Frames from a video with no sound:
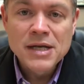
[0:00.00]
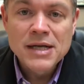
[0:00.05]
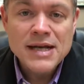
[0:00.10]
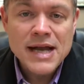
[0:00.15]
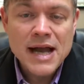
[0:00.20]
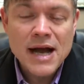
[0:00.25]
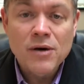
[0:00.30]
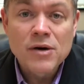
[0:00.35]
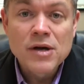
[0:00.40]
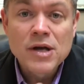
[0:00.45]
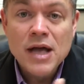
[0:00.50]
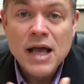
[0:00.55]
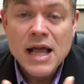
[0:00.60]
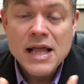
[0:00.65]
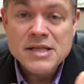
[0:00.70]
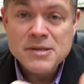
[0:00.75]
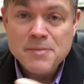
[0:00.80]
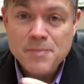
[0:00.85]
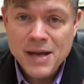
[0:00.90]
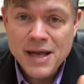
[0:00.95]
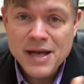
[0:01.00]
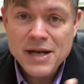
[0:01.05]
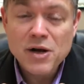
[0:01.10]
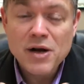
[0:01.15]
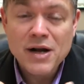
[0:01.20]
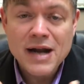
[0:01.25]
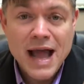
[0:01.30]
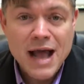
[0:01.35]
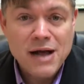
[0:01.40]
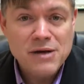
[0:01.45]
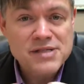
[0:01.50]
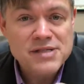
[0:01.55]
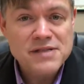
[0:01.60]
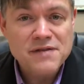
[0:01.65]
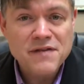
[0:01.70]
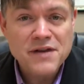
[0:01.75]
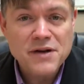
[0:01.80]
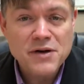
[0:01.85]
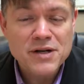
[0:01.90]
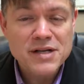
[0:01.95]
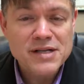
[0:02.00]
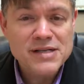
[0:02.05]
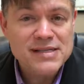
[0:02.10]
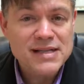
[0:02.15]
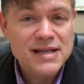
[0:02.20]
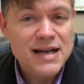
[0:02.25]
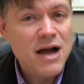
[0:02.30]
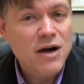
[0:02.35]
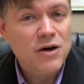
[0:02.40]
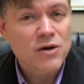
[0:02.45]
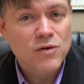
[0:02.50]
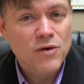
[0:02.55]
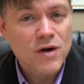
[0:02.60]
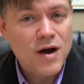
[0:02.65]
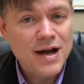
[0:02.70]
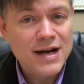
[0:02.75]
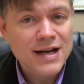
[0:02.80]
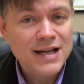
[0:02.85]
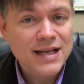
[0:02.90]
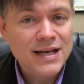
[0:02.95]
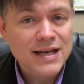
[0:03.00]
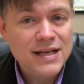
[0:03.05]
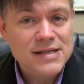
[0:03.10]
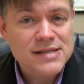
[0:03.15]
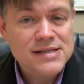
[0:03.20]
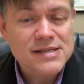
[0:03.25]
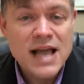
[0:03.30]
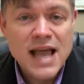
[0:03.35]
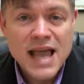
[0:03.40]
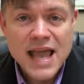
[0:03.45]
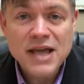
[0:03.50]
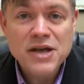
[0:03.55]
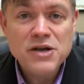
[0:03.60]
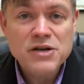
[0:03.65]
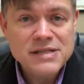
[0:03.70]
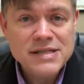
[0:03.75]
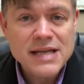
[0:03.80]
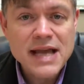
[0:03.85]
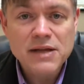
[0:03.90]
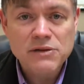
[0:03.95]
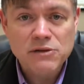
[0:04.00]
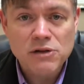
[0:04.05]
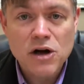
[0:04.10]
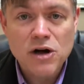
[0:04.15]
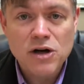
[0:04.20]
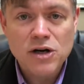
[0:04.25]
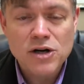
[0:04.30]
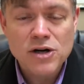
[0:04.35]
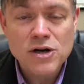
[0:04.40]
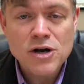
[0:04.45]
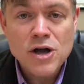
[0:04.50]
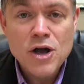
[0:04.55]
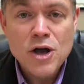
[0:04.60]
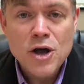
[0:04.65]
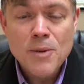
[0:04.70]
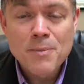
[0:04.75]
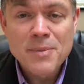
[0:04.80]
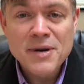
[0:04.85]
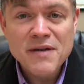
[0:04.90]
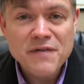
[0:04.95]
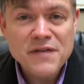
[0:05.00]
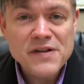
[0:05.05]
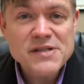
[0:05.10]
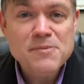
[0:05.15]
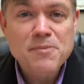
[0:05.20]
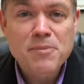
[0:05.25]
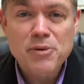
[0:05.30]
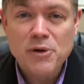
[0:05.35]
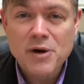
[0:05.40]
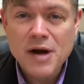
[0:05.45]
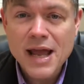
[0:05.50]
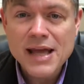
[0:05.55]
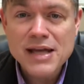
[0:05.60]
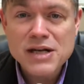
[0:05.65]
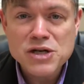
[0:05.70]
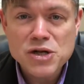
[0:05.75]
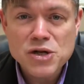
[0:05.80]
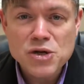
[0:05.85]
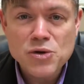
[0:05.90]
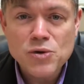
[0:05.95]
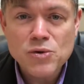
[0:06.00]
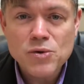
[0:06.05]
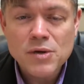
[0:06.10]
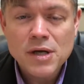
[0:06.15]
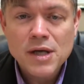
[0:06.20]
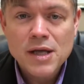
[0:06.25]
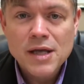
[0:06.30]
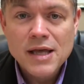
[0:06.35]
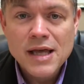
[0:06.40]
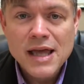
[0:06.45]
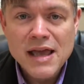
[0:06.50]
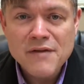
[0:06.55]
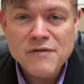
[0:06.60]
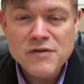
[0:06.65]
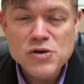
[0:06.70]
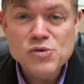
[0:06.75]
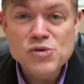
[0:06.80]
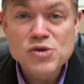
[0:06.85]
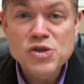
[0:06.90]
Now, depending on how severe it is and how chronic it is, it could take longer, but if it's brand new, if you